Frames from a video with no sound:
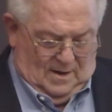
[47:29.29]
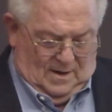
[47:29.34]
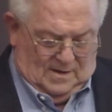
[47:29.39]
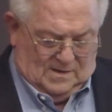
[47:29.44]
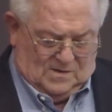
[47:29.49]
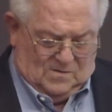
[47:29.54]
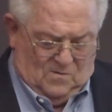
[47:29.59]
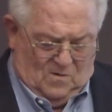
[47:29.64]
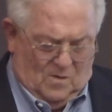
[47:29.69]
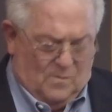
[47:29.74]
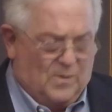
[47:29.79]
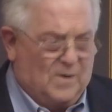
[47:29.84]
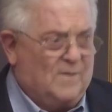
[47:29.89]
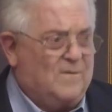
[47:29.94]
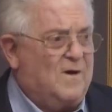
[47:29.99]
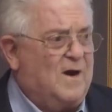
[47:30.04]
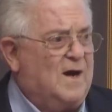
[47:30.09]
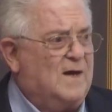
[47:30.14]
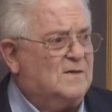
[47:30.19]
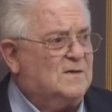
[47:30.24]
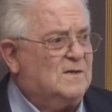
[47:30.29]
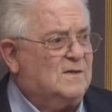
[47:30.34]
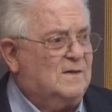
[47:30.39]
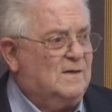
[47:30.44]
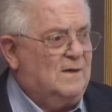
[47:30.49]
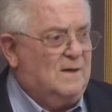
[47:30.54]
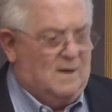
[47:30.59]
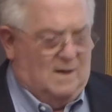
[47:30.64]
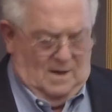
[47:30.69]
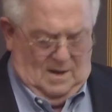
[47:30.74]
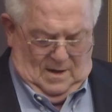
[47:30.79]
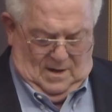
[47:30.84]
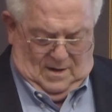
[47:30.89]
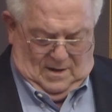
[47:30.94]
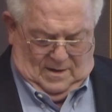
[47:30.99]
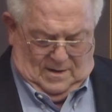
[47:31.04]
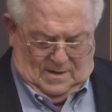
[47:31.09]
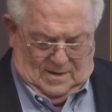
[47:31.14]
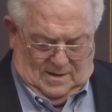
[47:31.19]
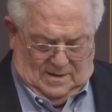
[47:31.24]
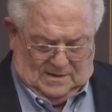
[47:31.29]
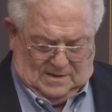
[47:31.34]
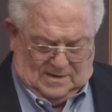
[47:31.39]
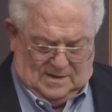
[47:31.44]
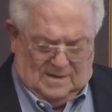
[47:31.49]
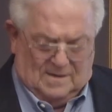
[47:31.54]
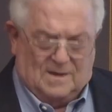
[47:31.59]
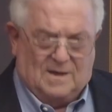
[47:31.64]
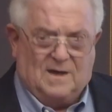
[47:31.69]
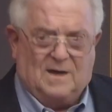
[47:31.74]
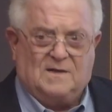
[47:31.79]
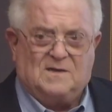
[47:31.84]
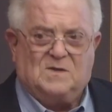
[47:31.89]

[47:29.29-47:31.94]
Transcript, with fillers: As the war progressed, a constantly